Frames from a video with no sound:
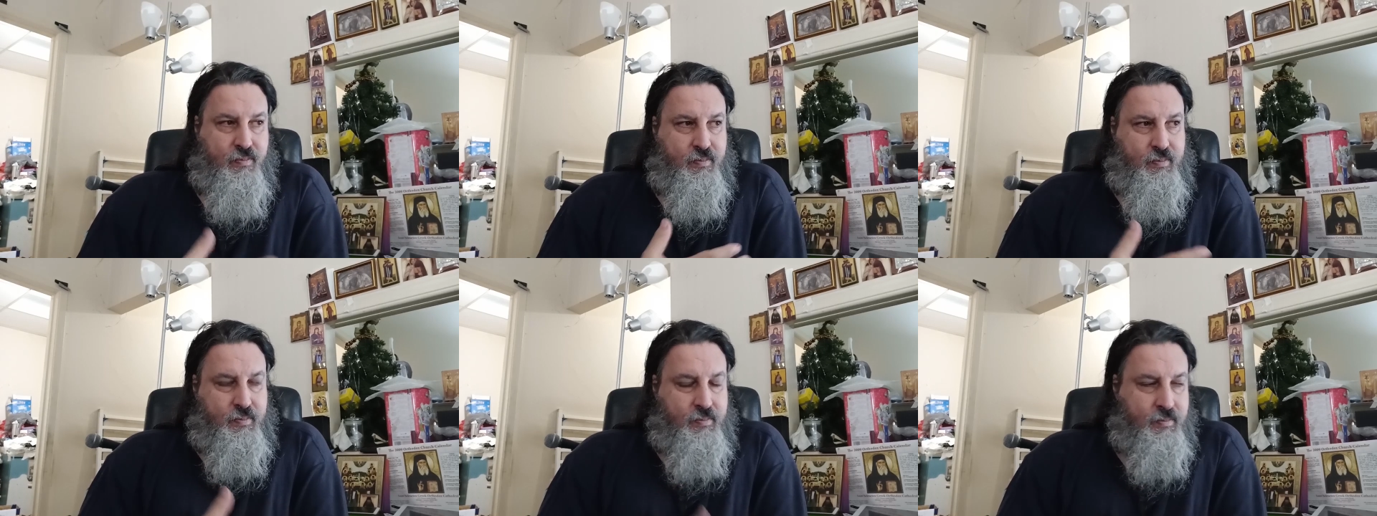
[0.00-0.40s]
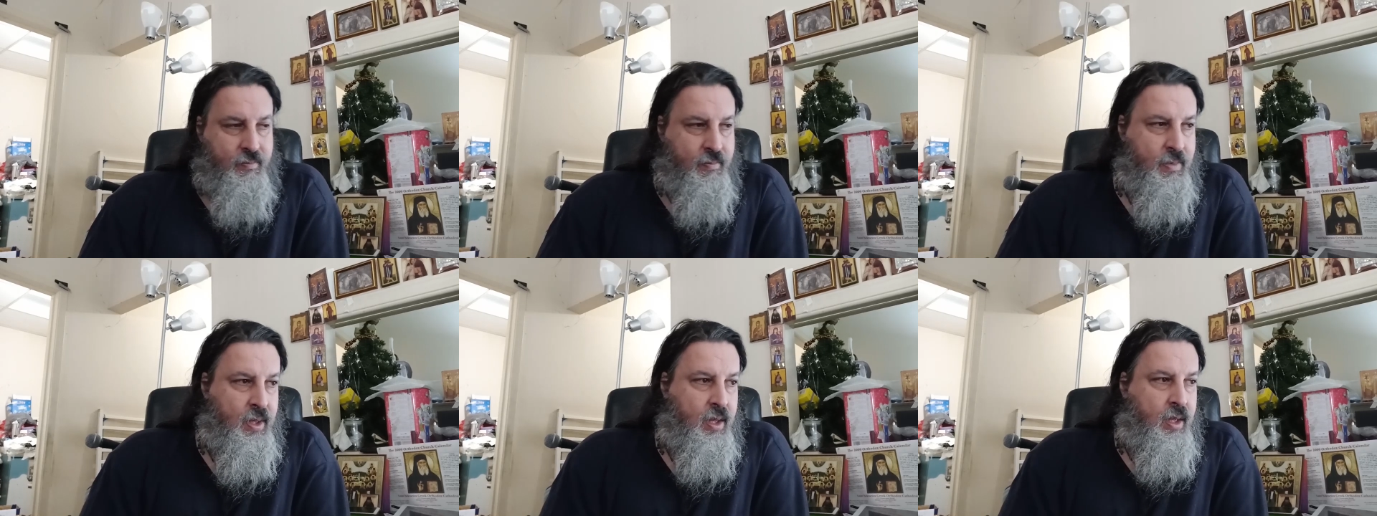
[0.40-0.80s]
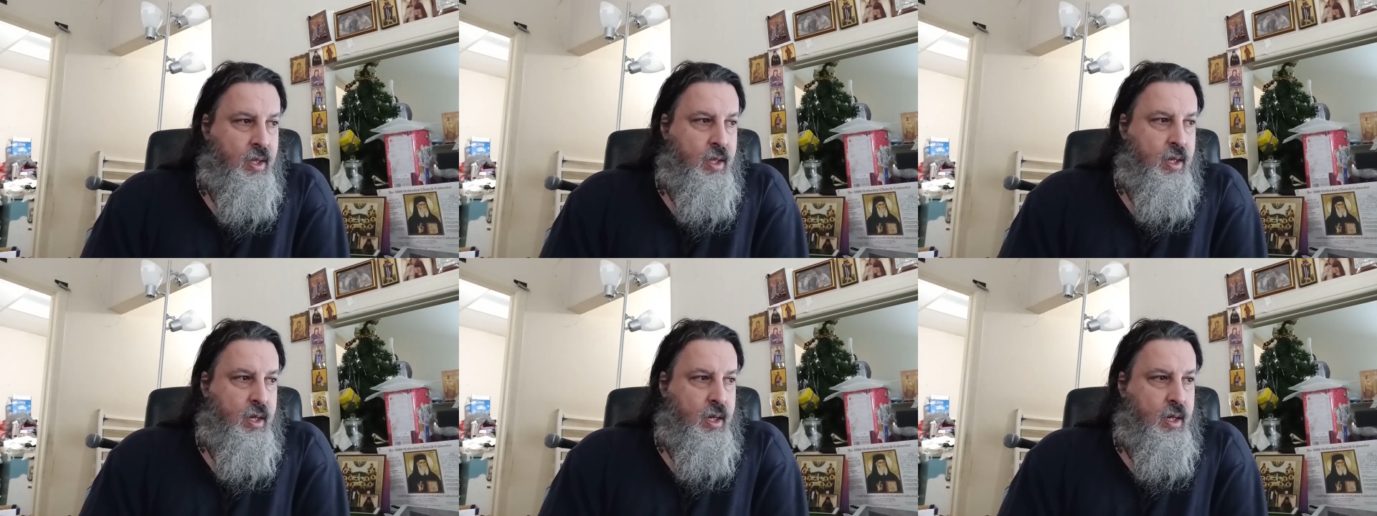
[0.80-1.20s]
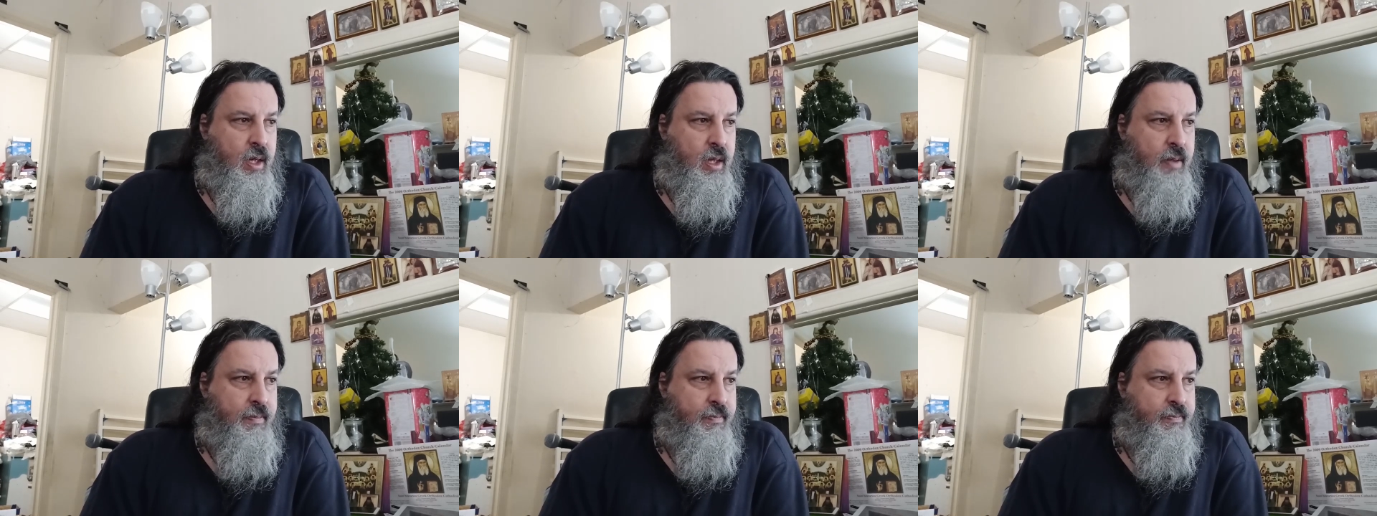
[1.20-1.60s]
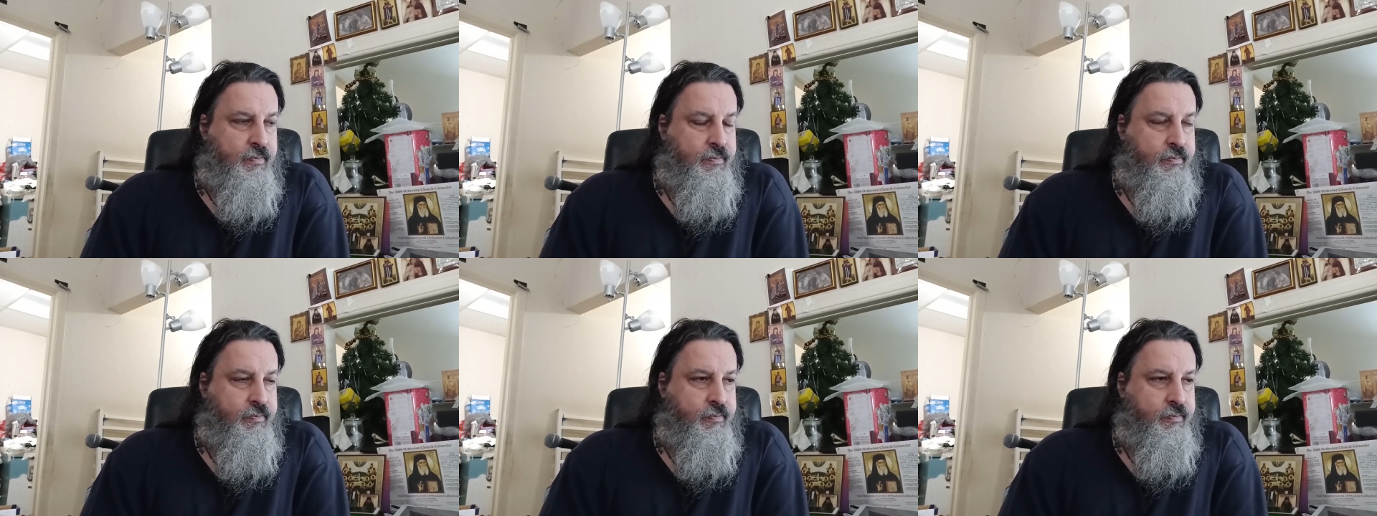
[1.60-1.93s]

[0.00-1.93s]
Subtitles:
Nobody speaks.